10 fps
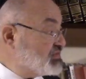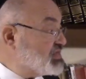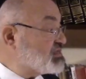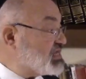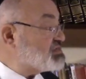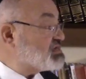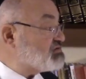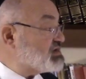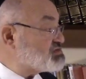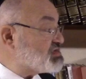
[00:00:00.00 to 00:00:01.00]
And Chazir
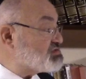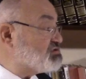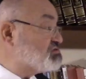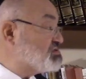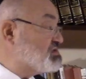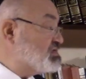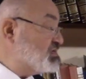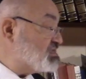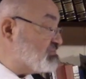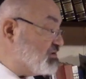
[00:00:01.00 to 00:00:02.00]
Kreskas, who's
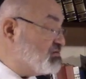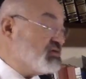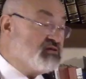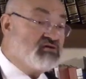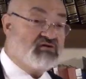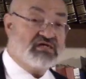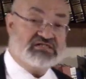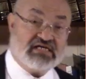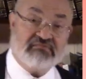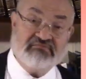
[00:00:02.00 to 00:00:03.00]
his opponent, or
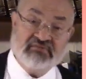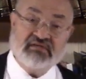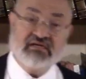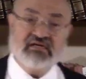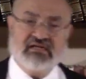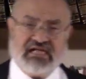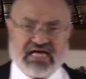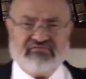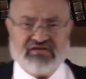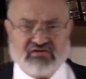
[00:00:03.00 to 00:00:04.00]
Hashem,
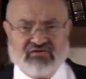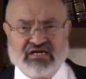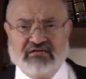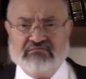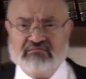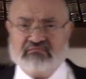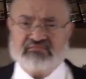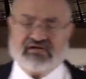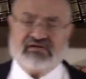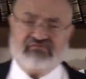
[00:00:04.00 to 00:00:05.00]
heavy-duty
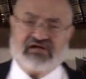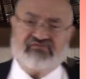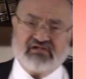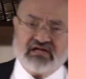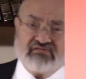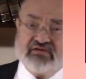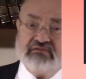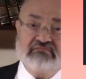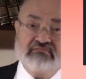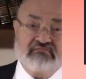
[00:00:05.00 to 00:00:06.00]
Hebraic philosophy,
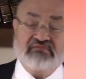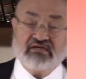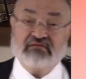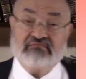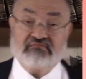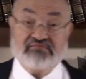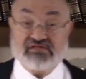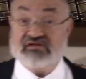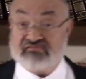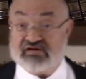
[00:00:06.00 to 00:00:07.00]
it's
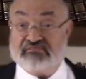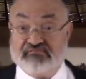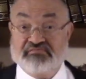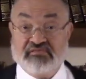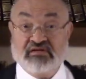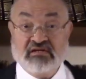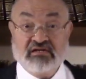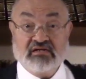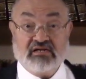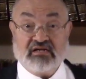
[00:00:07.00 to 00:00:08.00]
in Ifrit.
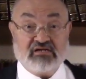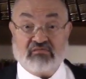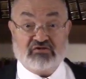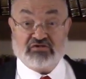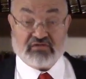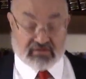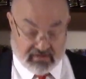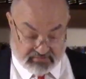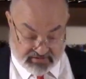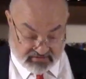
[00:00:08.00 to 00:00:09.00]
No more
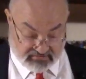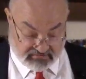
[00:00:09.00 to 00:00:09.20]
Judeo-Arabic.